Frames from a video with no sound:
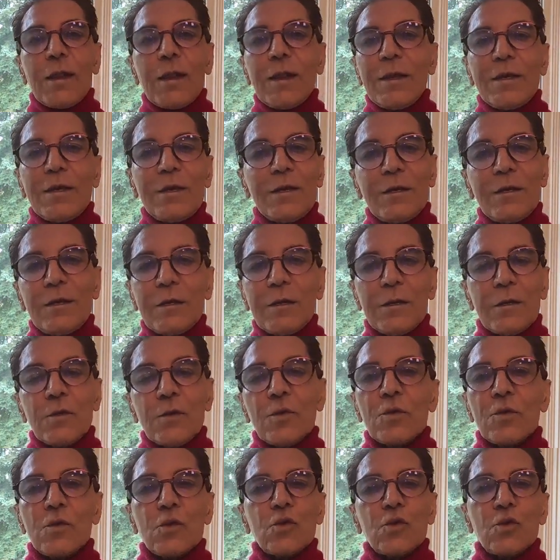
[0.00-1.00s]

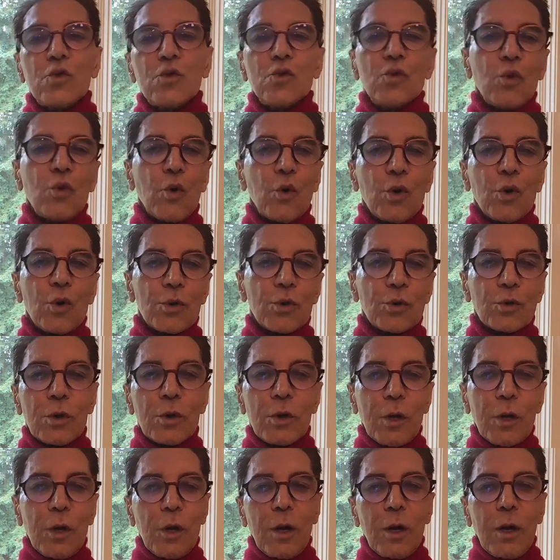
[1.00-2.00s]
leading to
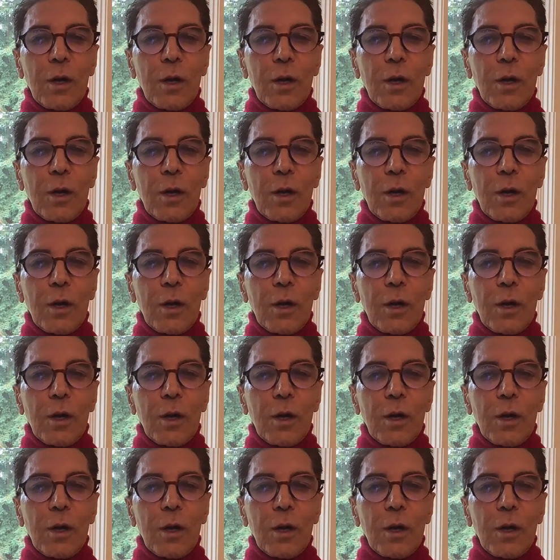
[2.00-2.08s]
your